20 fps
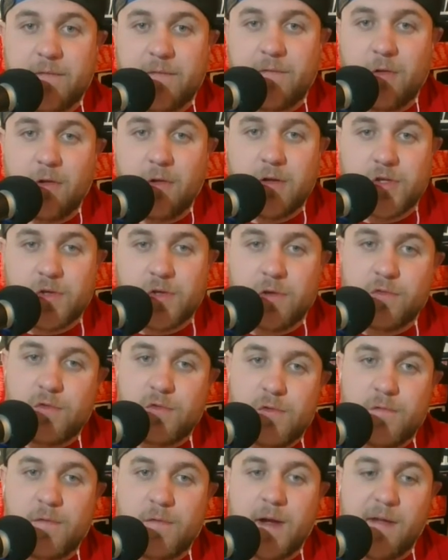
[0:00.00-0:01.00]
full control of
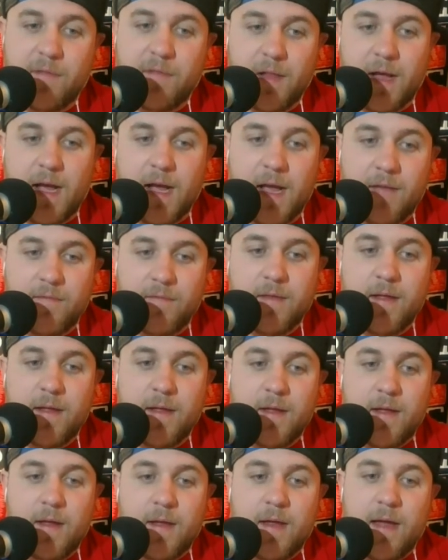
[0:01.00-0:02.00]
205 Live.
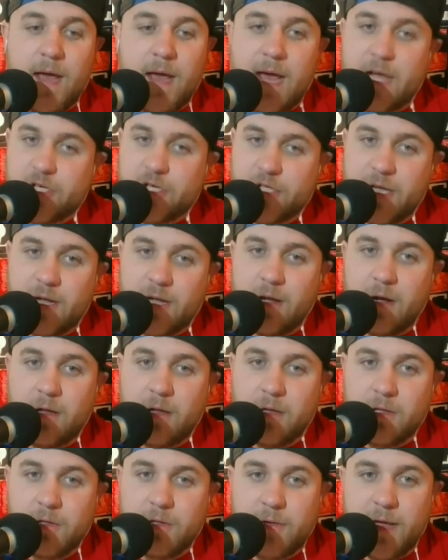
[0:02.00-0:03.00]
Hashtag
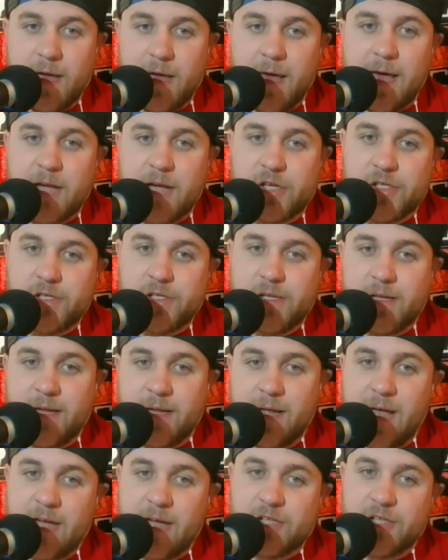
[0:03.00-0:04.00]
hallelujah.
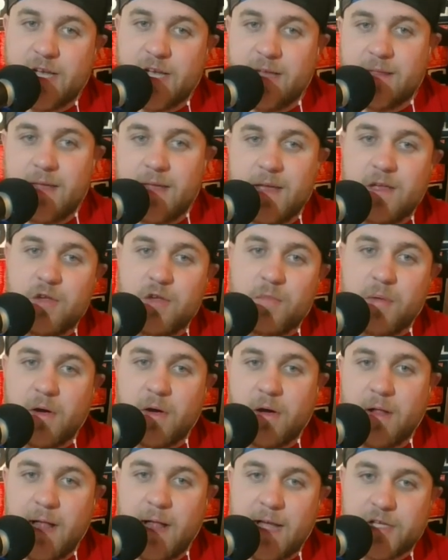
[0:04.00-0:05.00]
Hashtag thank you,
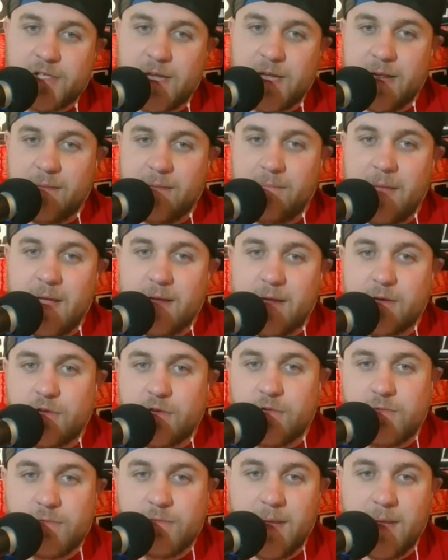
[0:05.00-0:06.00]
Paul. Hashtag making
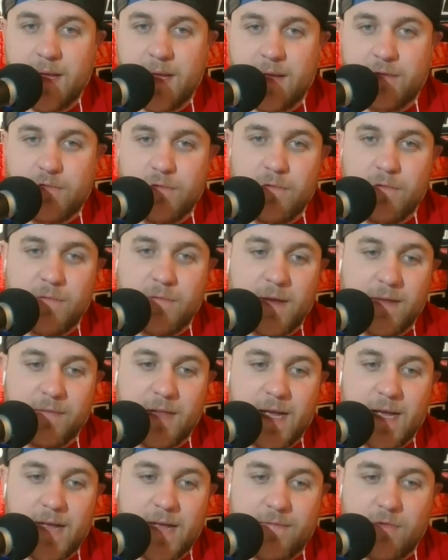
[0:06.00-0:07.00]
205
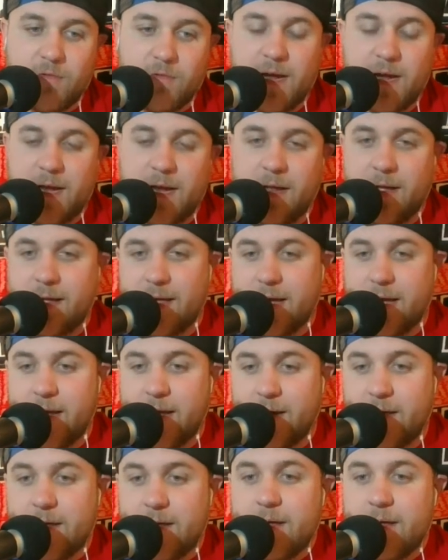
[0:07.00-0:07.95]
Live great again.